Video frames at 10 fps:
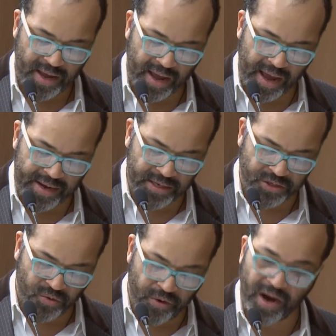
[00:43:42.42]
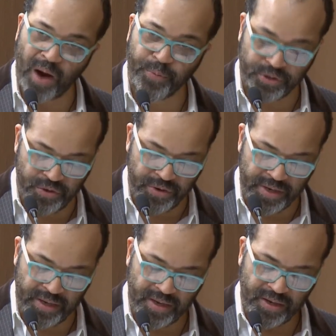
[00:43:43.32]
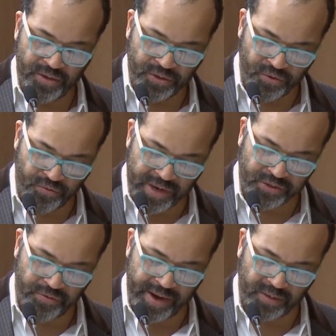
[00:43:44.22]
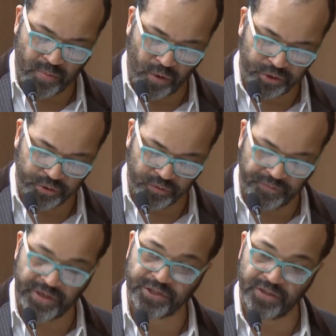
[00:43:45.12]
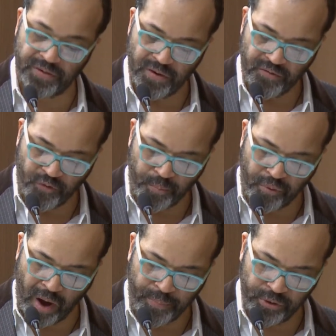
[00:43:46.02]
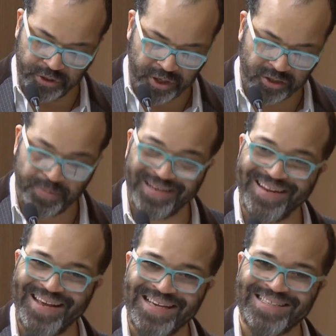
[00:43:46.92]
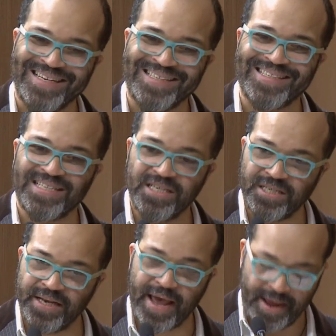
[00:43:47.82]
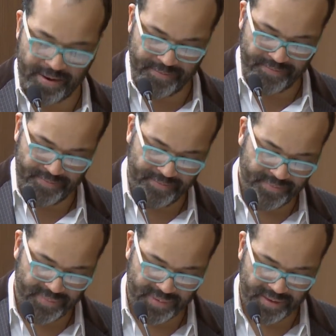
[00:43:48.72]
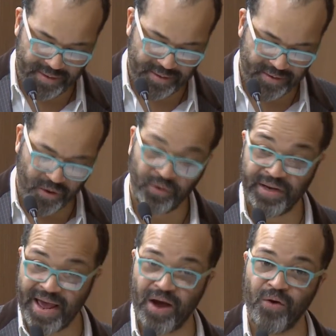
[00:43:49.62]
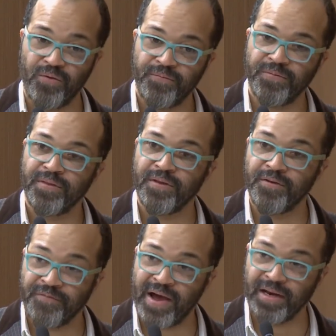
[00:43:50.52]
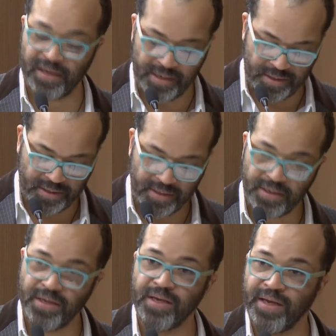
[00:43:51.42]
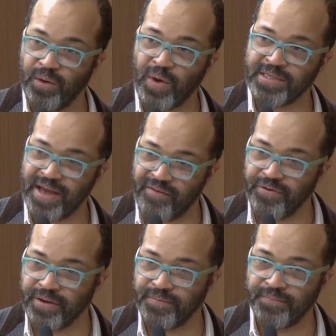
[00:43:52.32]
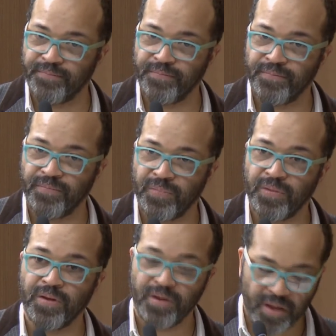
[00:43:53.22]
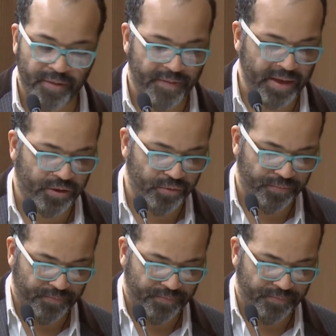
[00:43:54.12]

An historic opportunity to resurrect Marshall's vision for proper judgment exists today. Only now, finally, in West Africa. Thank you.